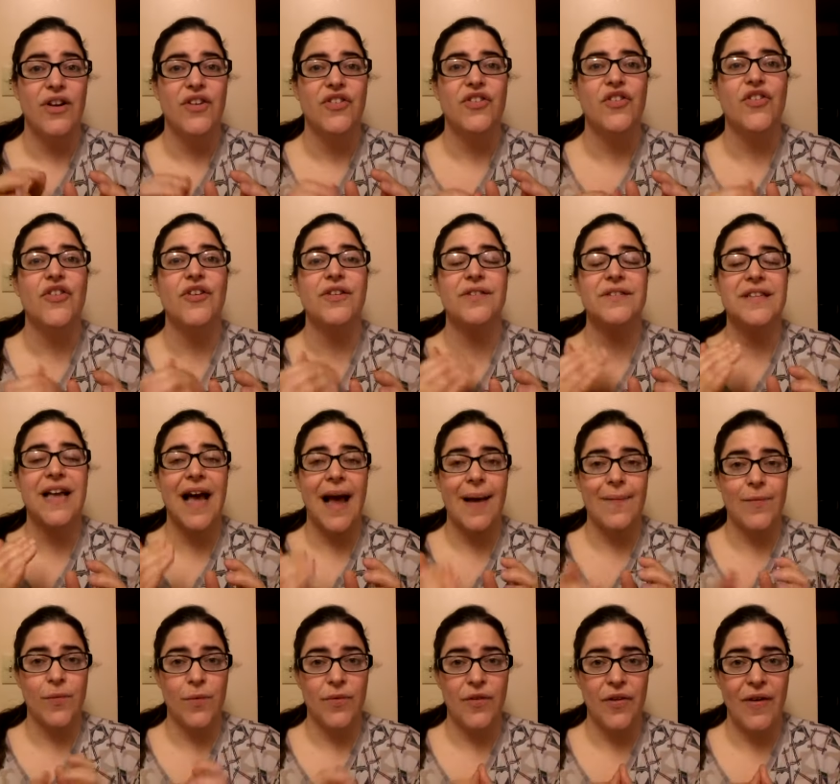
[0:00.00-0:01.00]
So there are
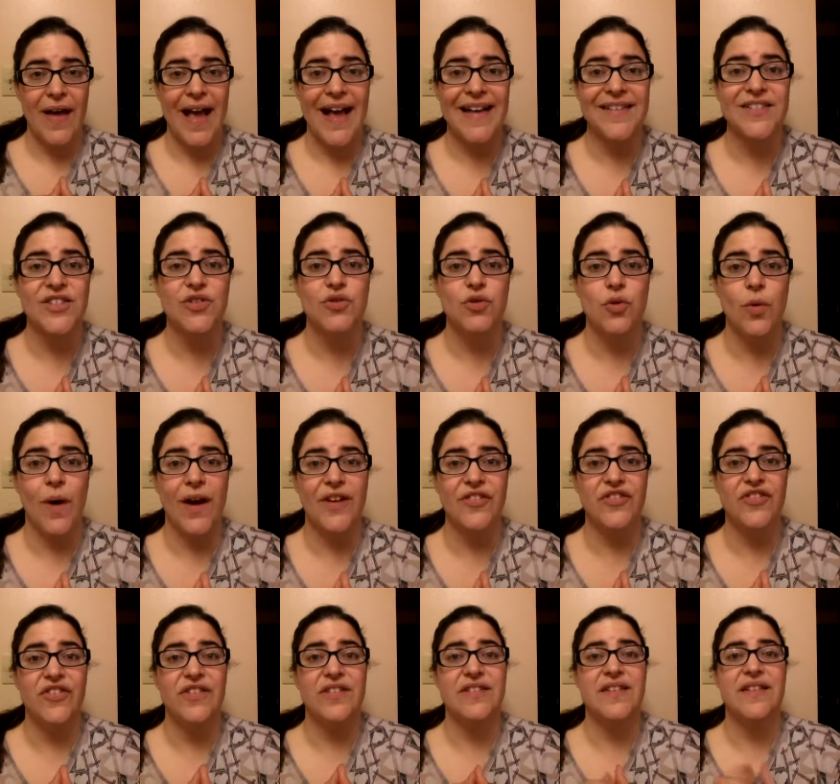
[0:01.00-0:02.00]
times when they'll ask you
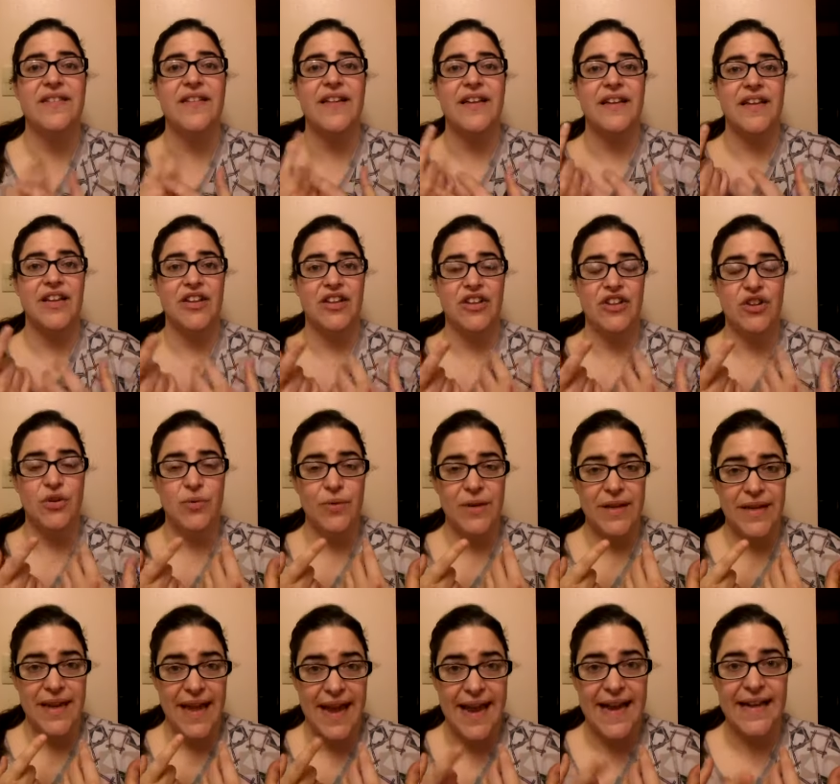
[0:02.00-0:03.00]
questions and you
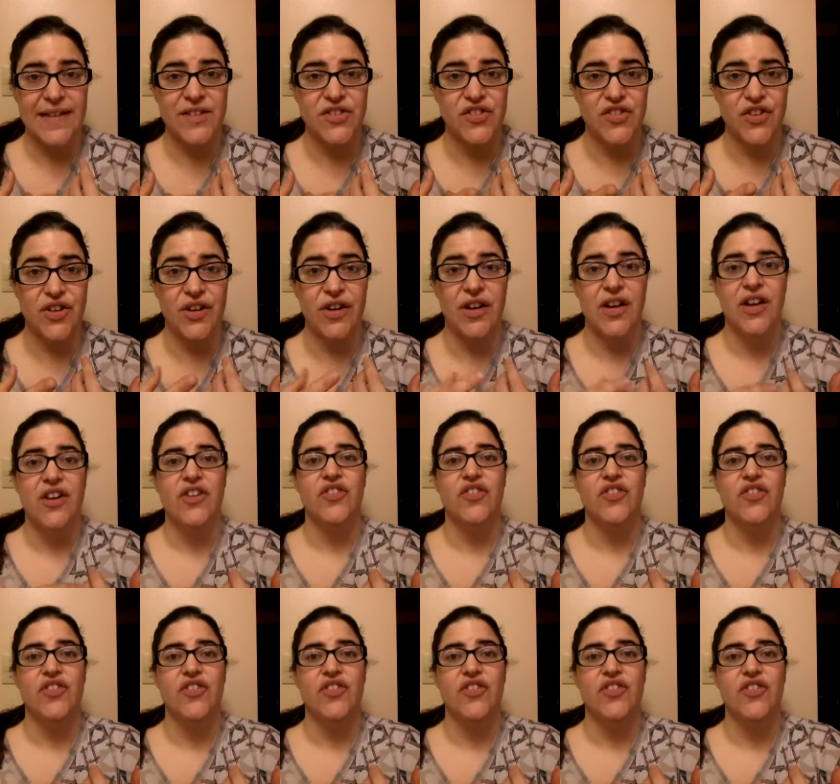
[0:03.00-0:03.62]
need to answer.